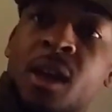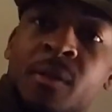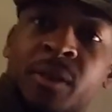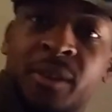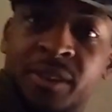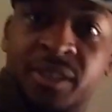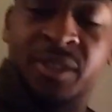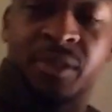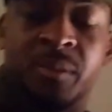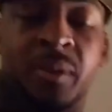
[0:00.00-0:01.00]
everything's
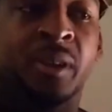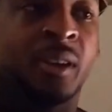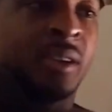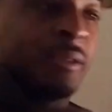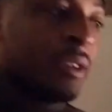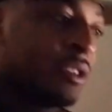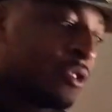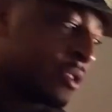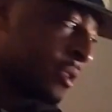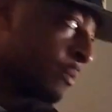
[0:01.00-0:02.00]
just going to be uh,
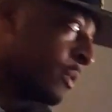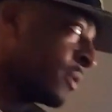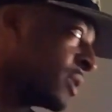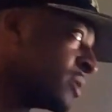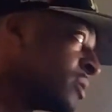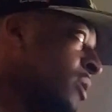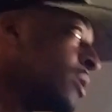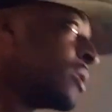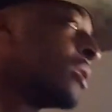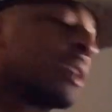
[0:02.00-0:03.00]
interesting with us.
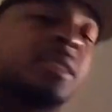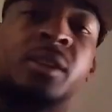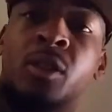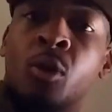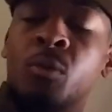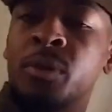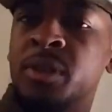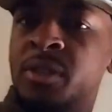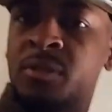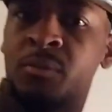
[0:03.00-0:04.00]
Uh, like I said,
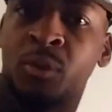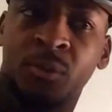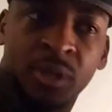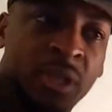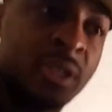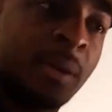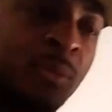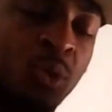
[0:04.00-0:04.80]
always, we always accept